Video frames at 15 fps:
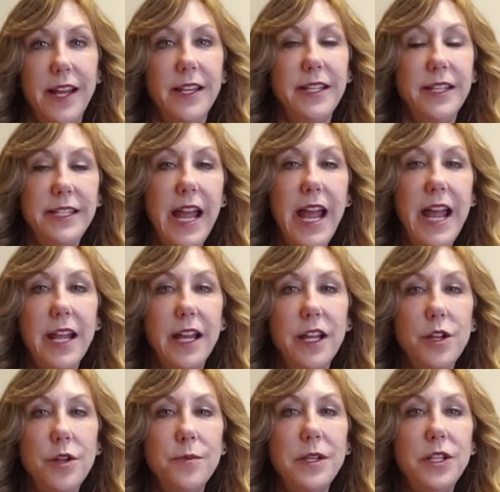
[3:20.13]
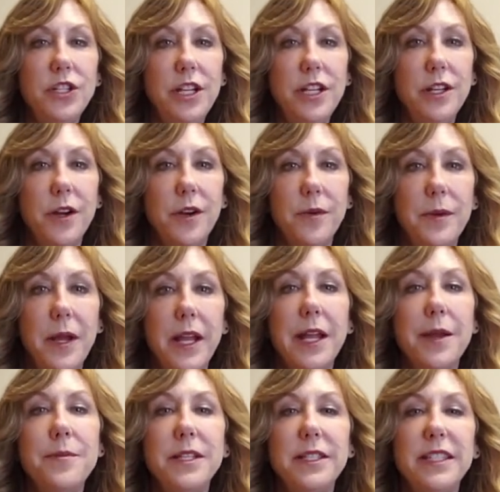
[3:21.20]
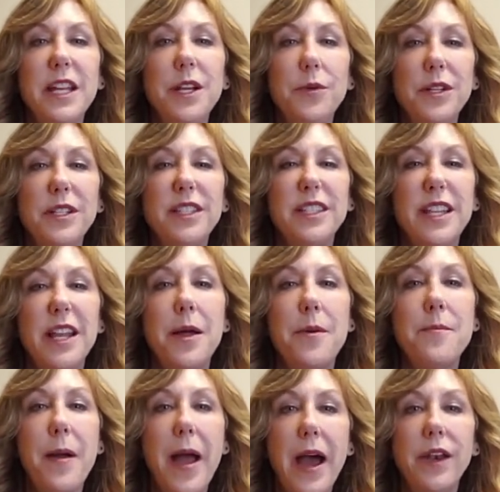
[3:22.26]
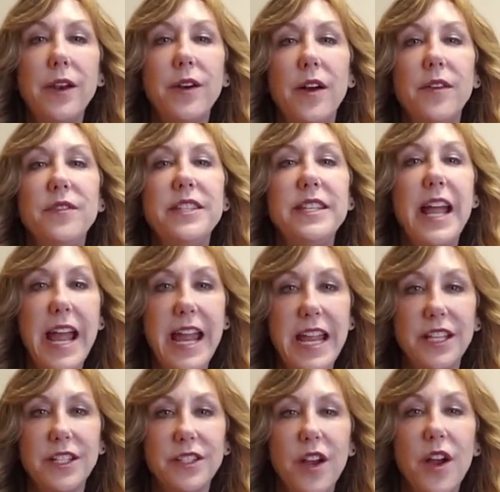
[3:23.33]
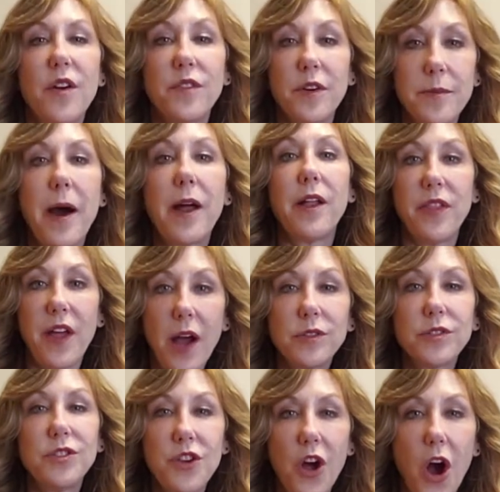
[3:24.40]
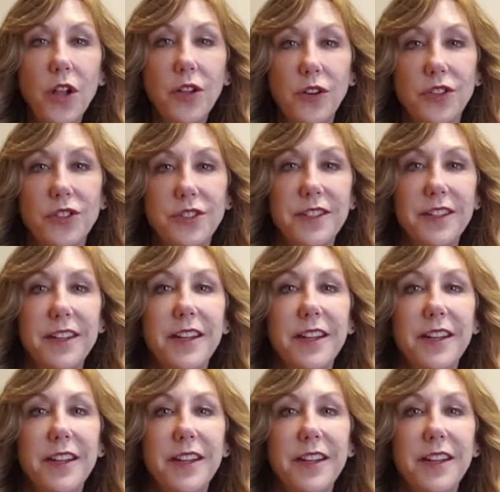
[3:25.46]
Today, a human genome can be sequenced in a matter of days for about $1,000,